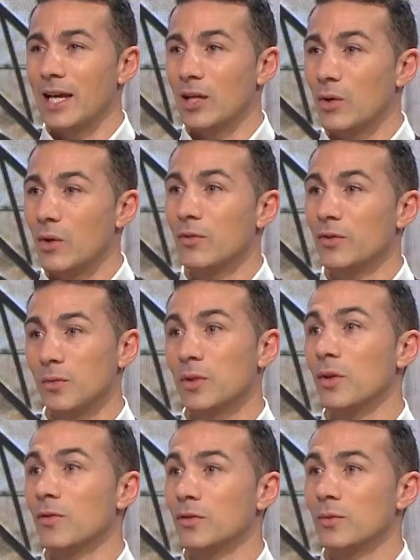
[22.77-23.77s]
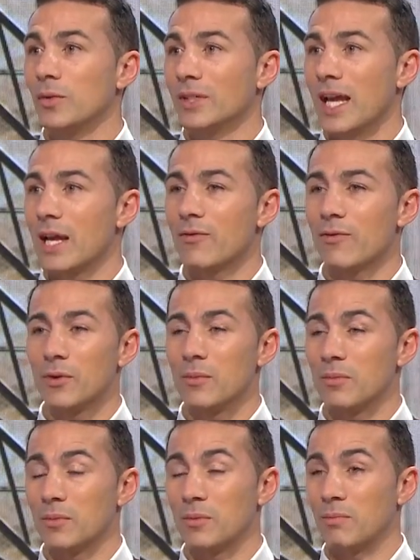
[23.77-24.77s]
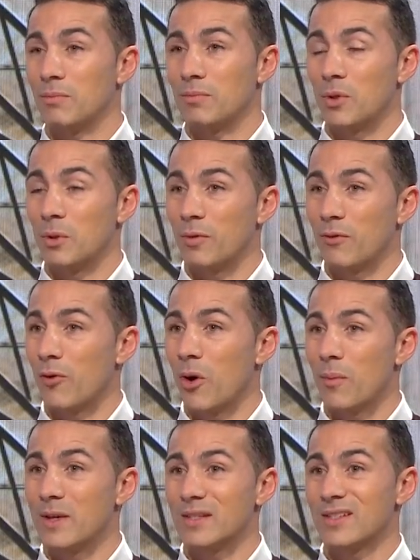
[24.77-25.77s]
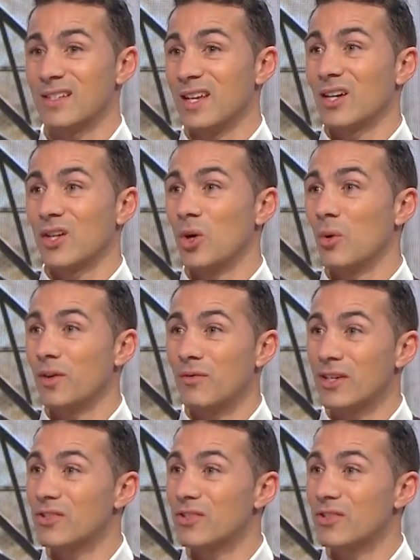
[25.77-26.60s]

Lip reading: yeah, comfortable game for them. Good performance. Couple of